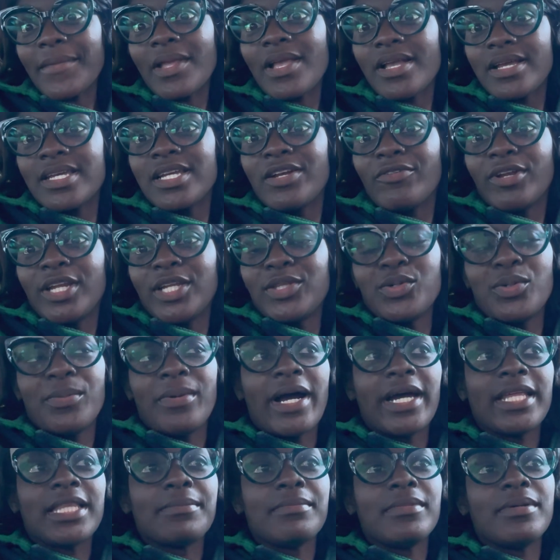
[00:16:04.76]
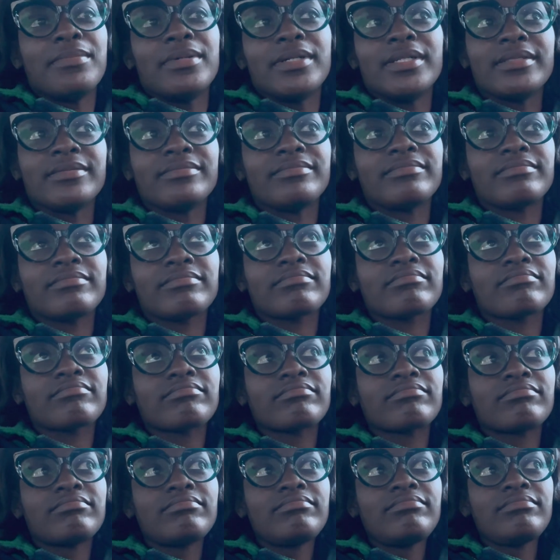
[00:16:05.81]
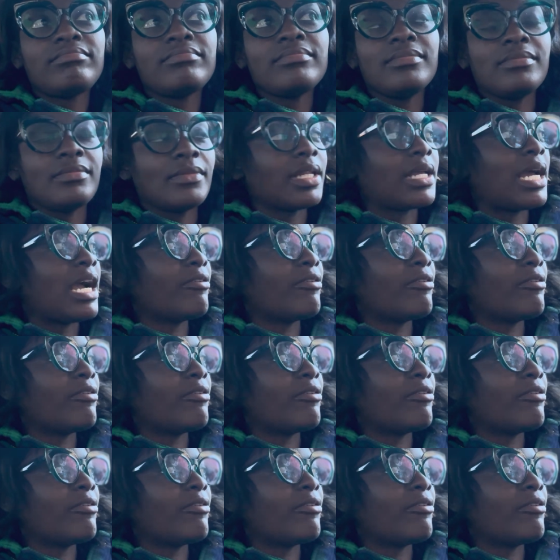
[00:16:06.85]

it really do bother me. But I